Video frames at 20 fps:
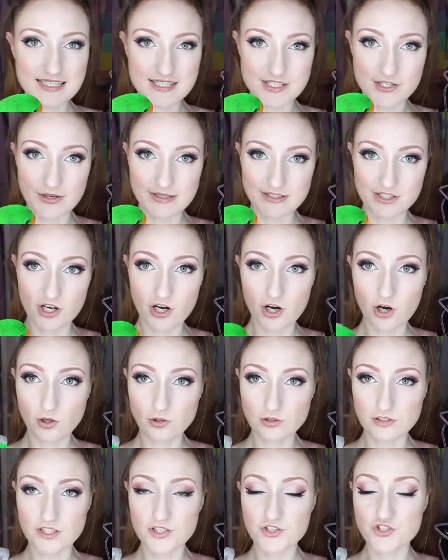this is going to
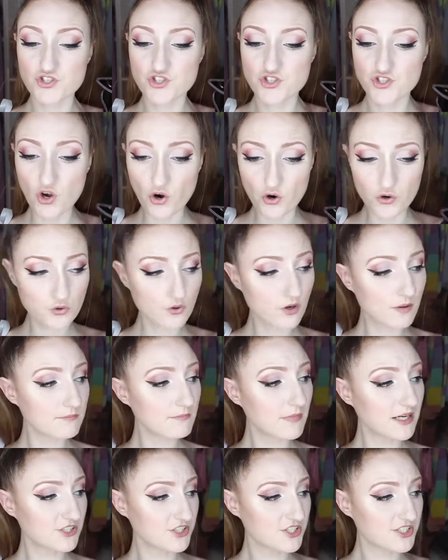hold so
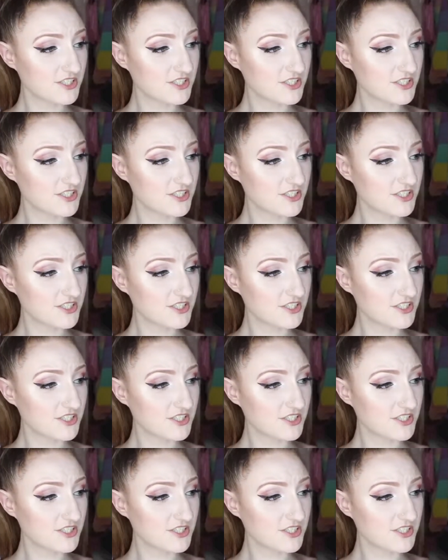much